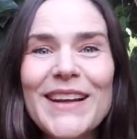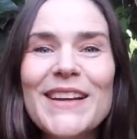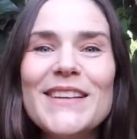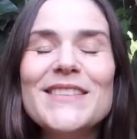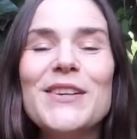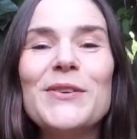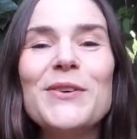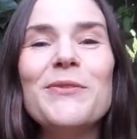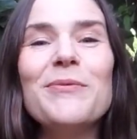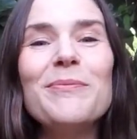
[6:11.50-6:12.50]
So
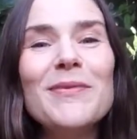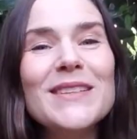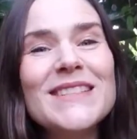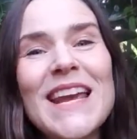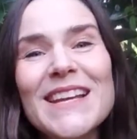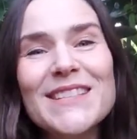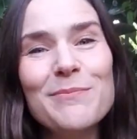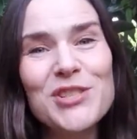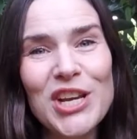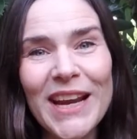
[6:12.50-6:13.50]
take some
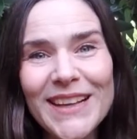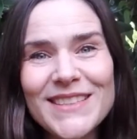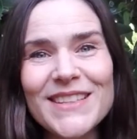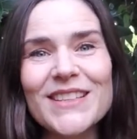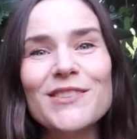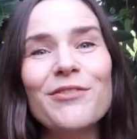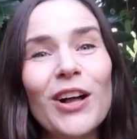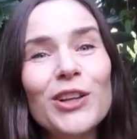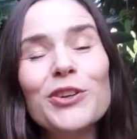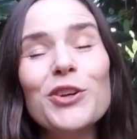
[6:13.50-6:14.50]
chances,
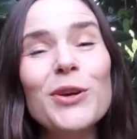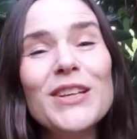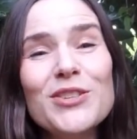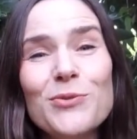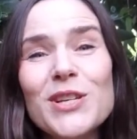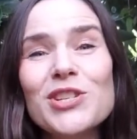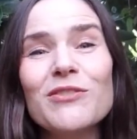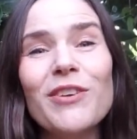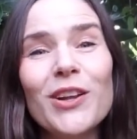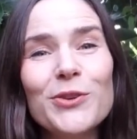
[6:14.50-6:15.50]
follow your intuition,
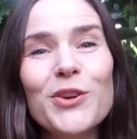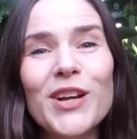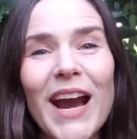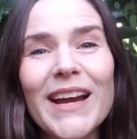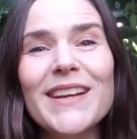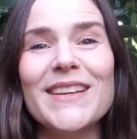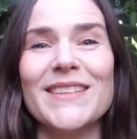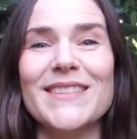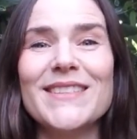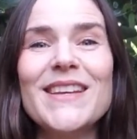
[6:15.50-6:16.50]
follow your
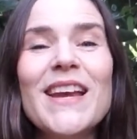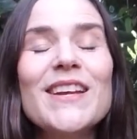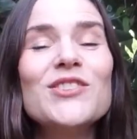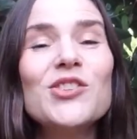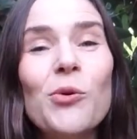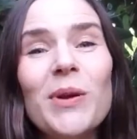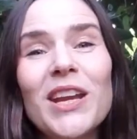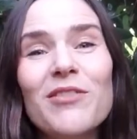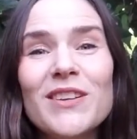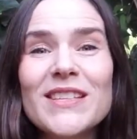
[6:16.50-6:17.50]
guidance. So many
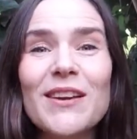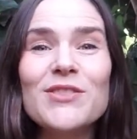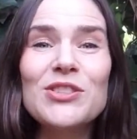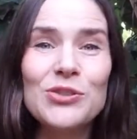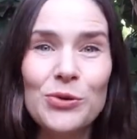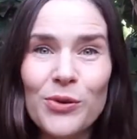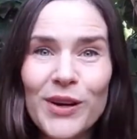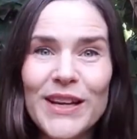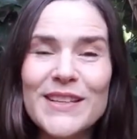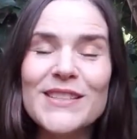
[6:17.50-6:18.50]
of us have
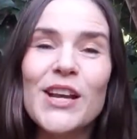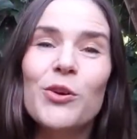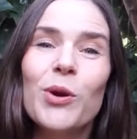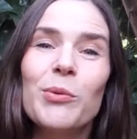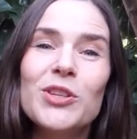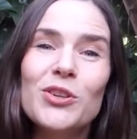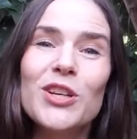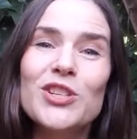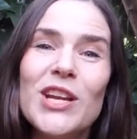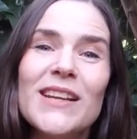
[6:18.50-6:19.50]
stories where we took a
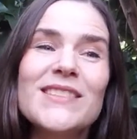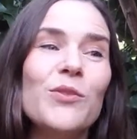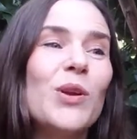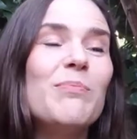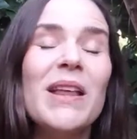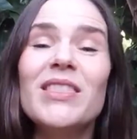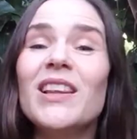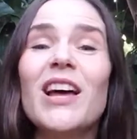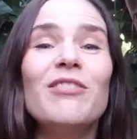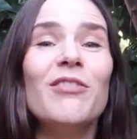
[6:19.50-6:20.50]
chance and we met the
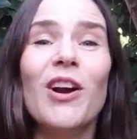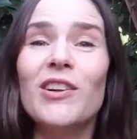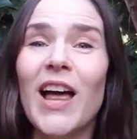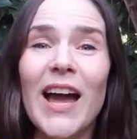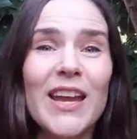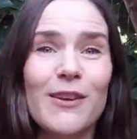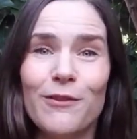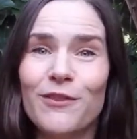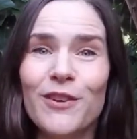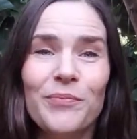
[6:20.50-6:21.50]
love of our
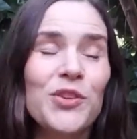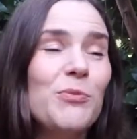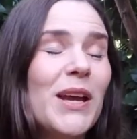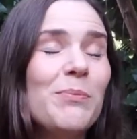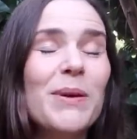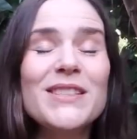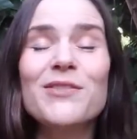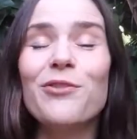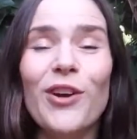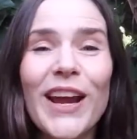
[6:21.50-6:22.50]
life. You met a best
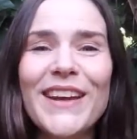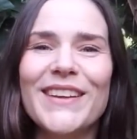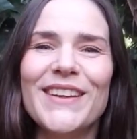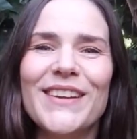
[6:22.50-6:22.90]
friend.